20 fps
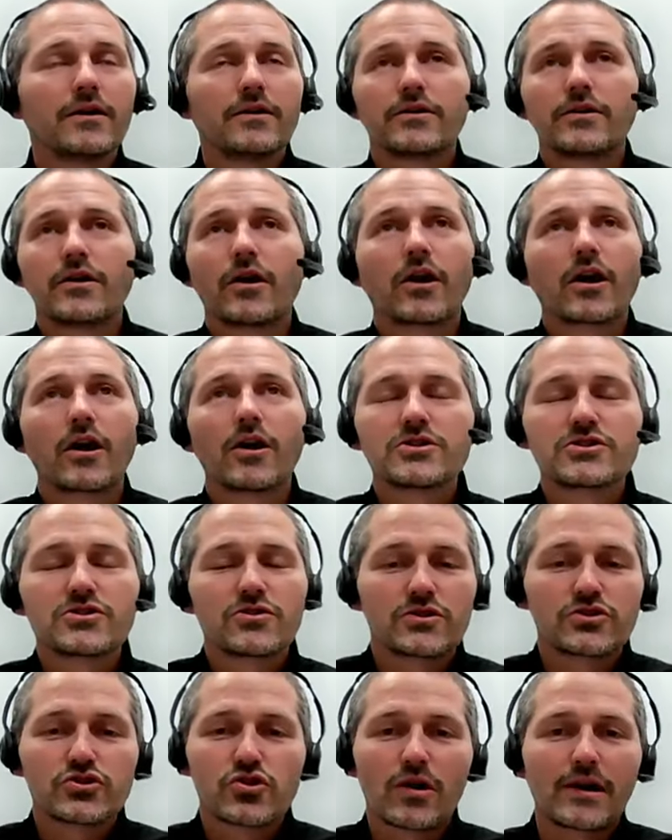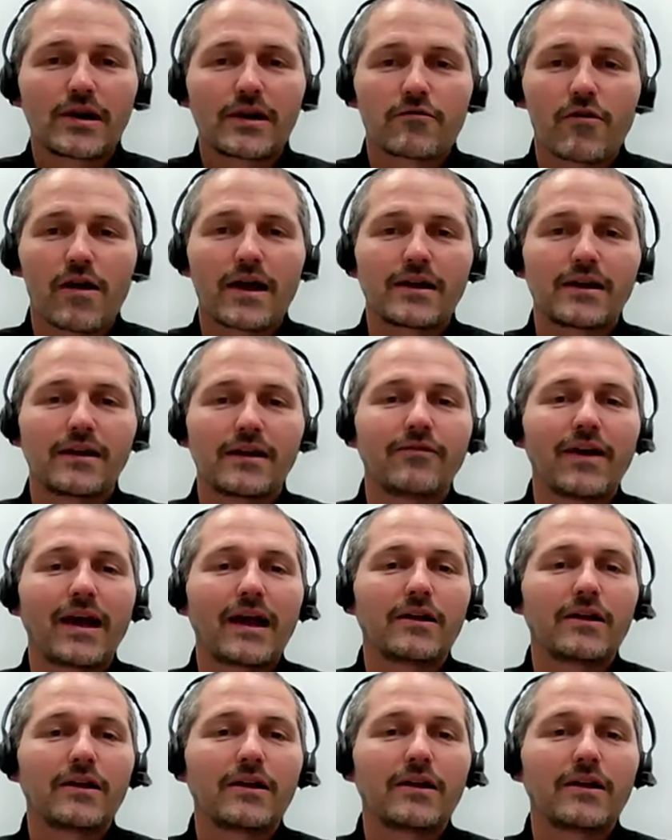you know, close to R1 trillion in
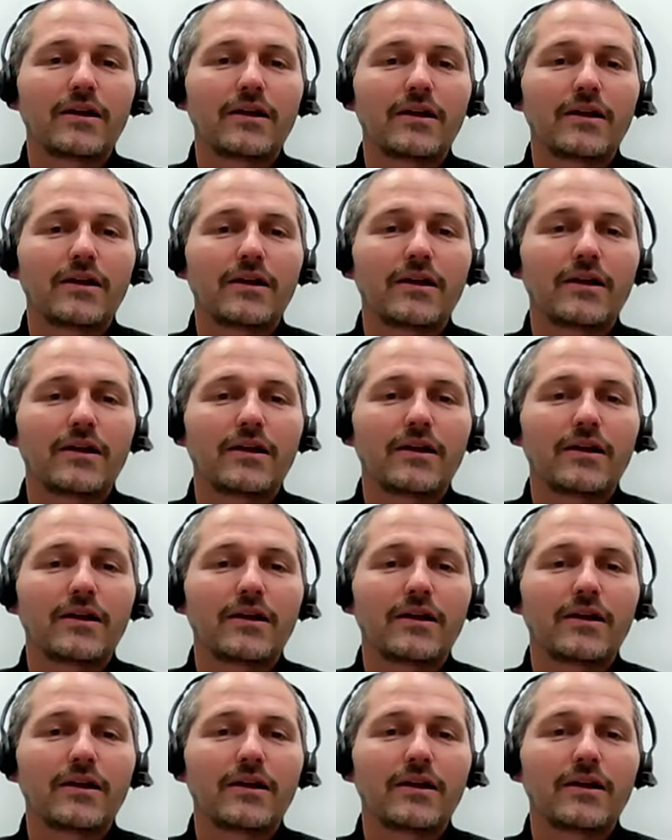value. So it's not